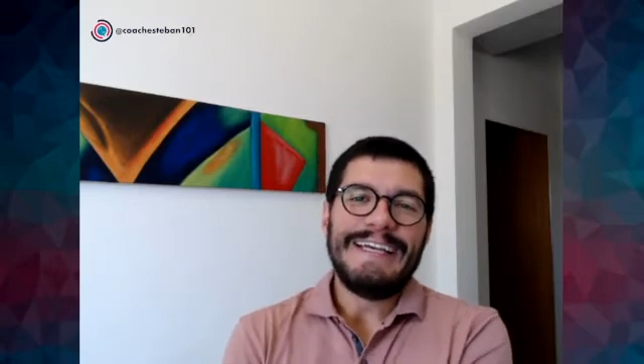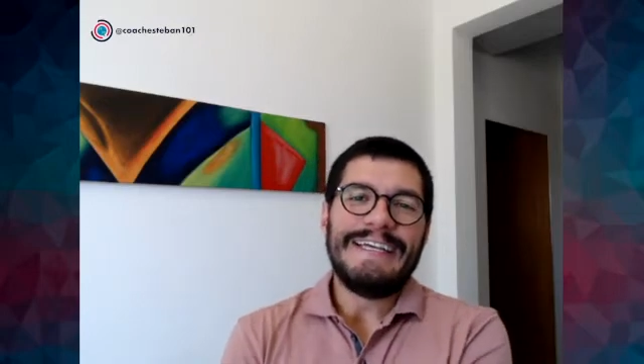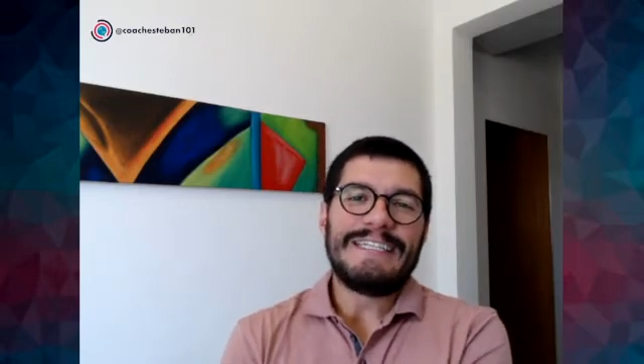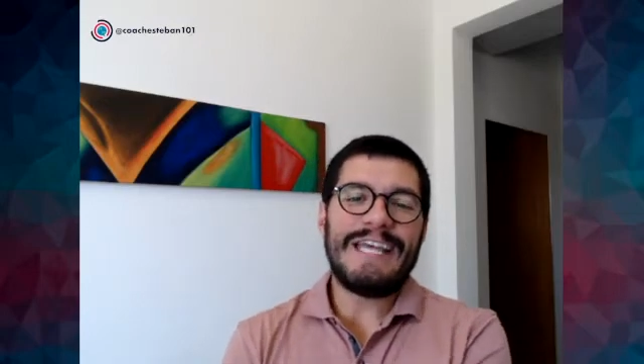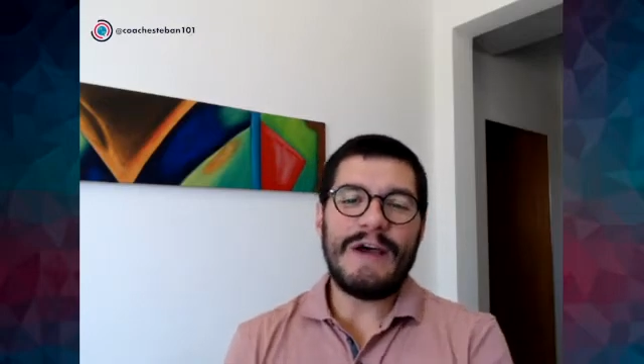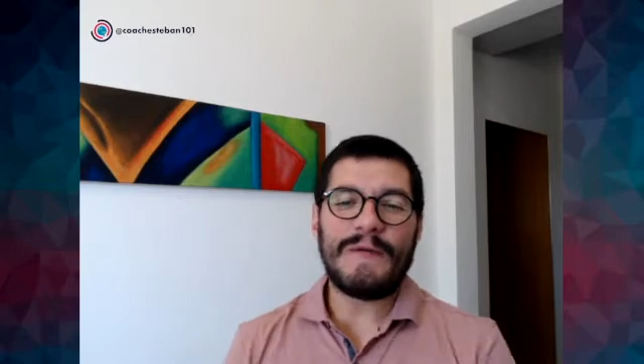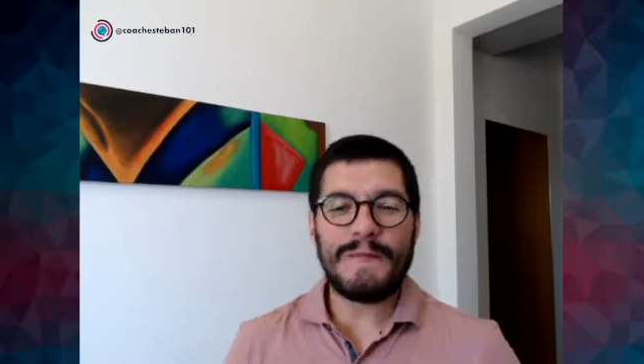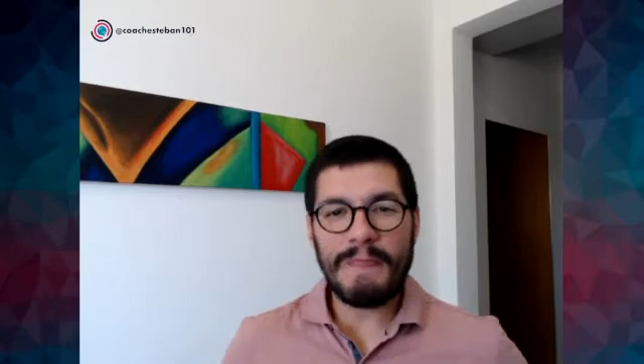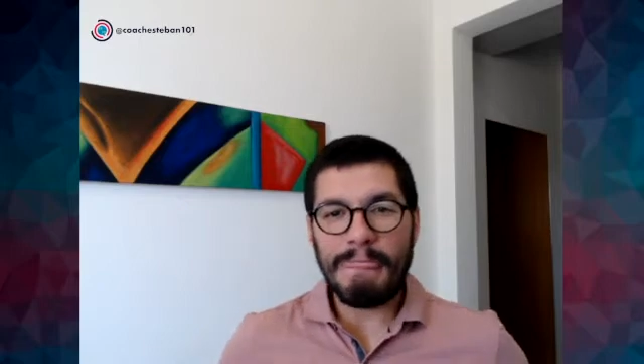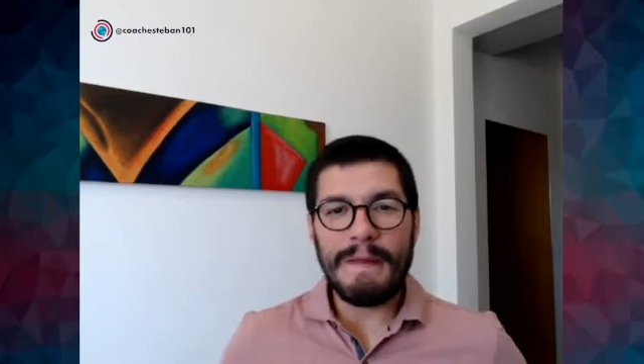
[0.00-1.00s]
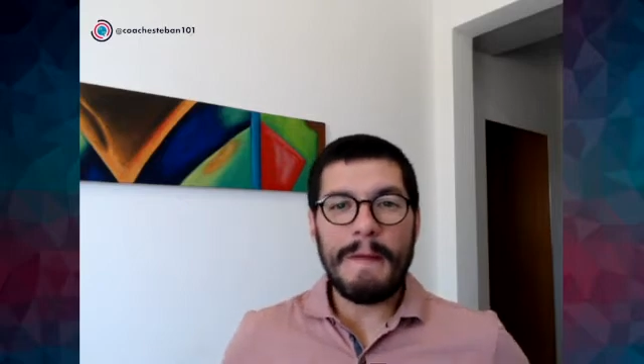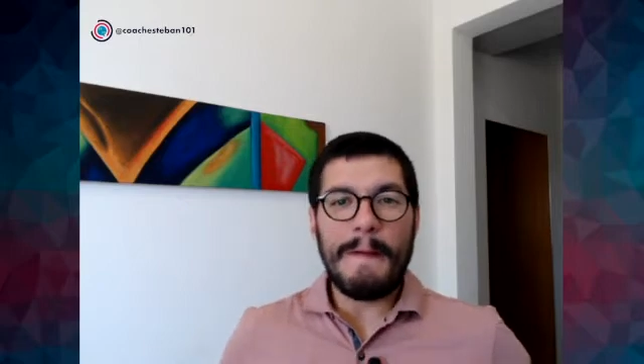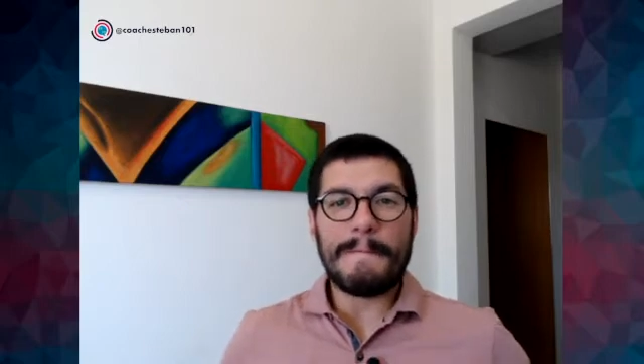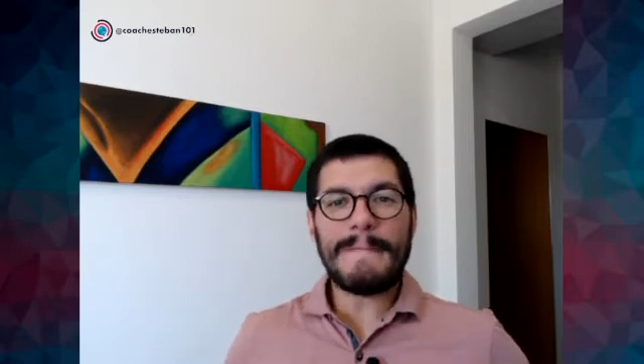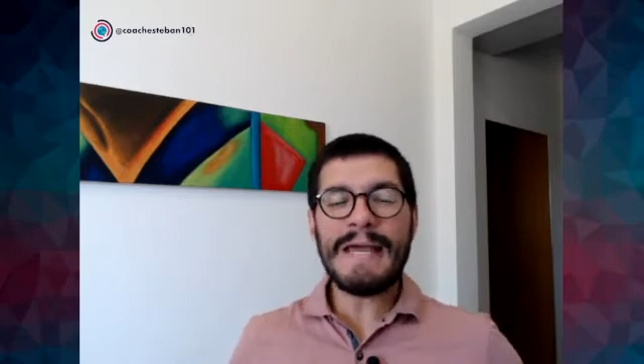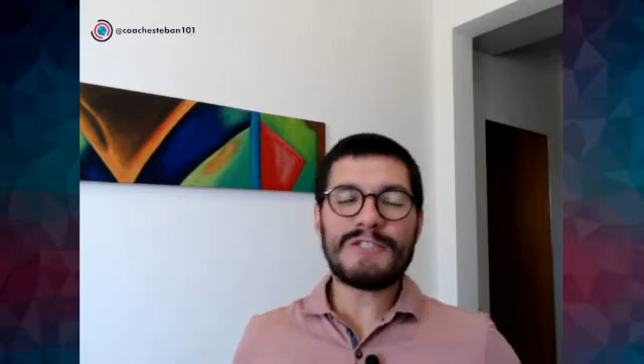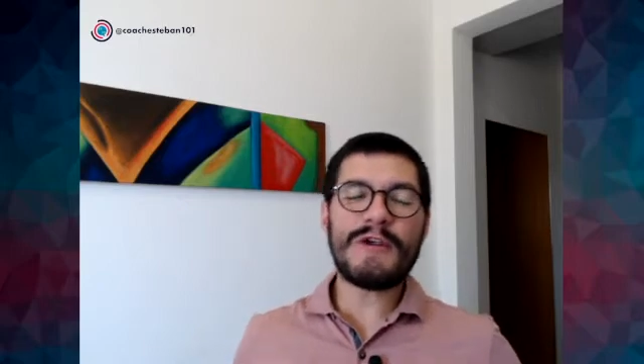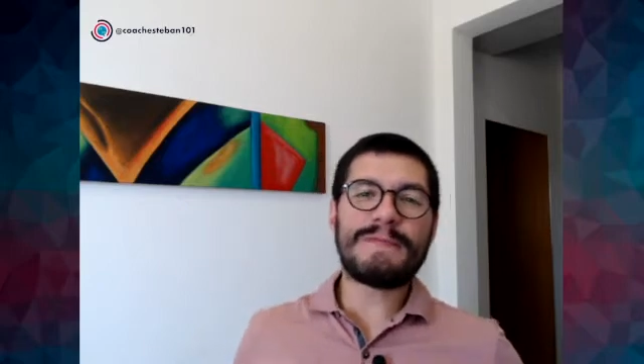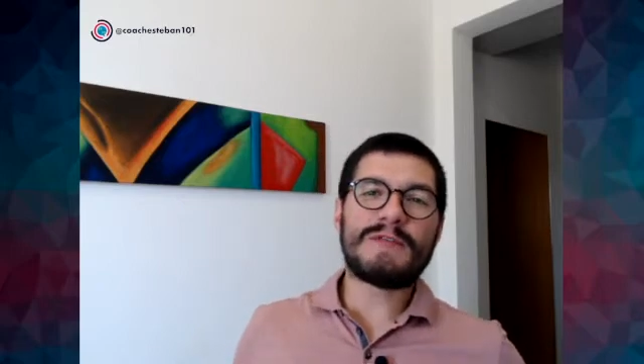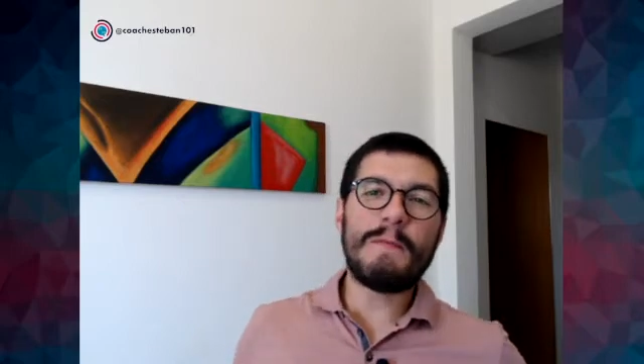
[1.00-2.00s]
So, my
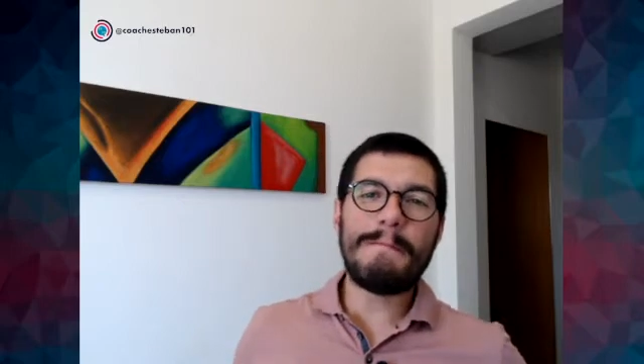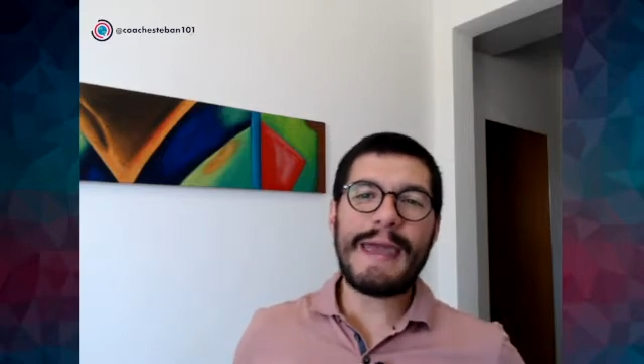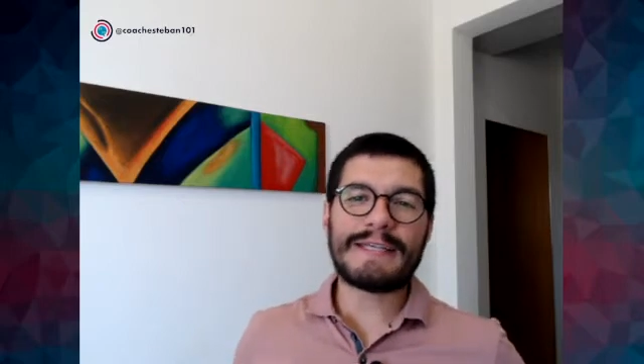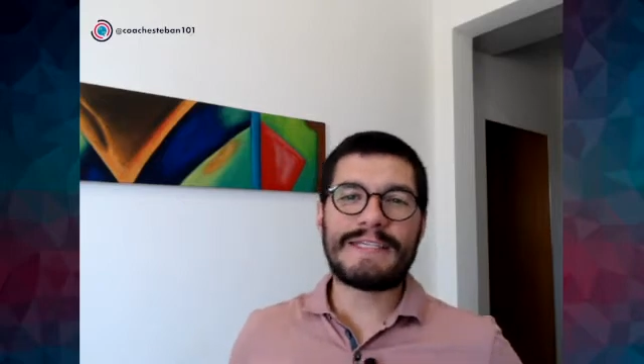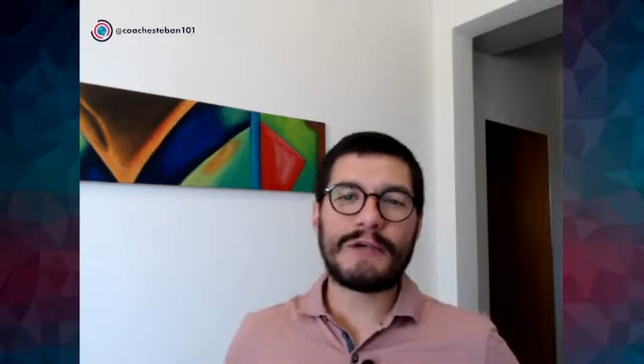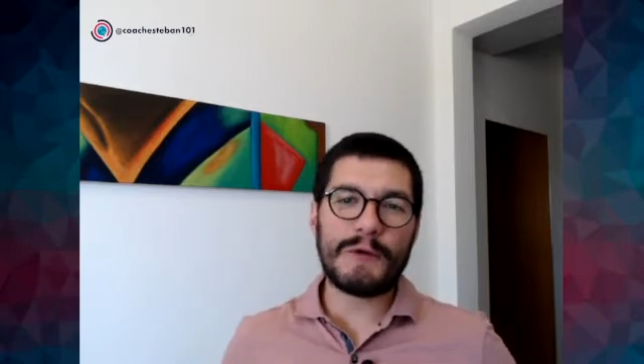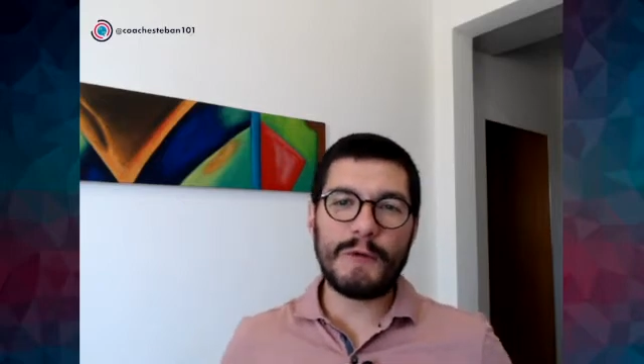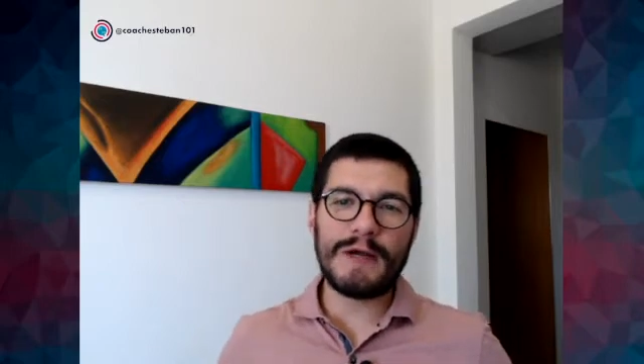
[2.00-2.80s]
trip to Mexico